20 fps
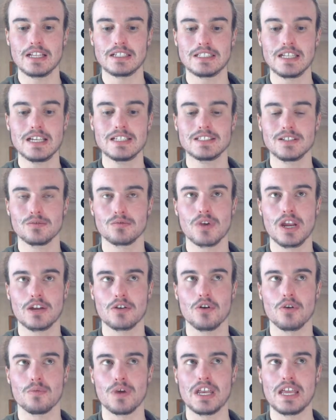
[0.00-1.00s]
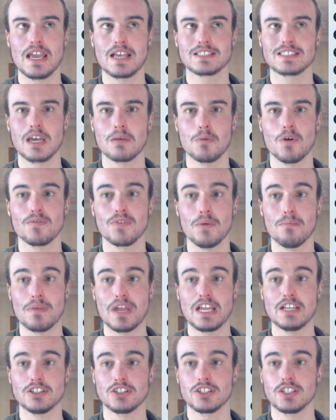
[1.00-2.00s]
a decent record when he has come off the
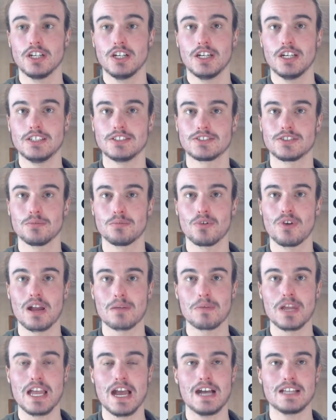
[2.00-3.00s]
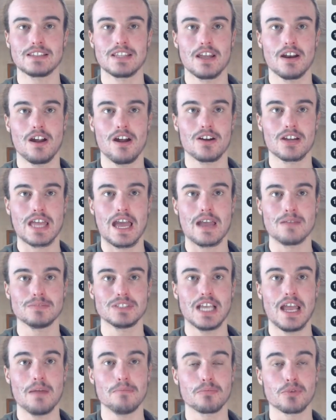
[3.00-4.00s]
bench in Super Rugby Aotearoa
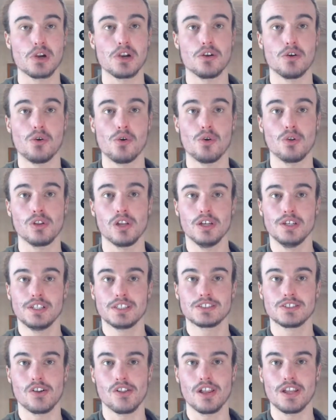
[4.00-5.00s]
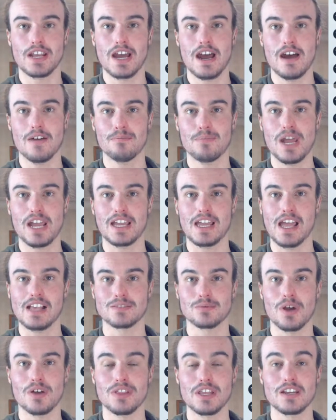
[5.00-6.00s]
games, and Bryn Hall, solid halfback
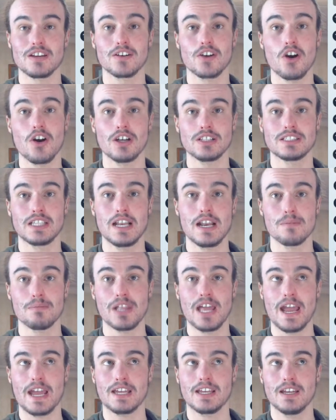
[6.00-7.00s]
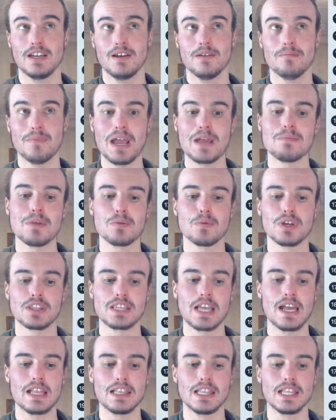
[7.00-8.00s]
as well. Then you've got Teddy Black, maybe with
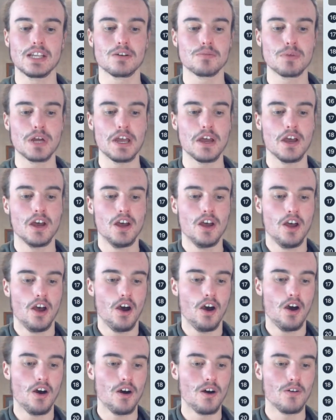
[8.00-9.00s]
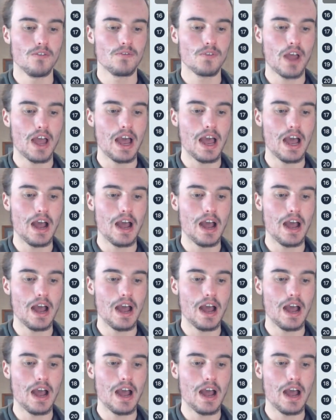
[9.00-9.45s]
a little bit of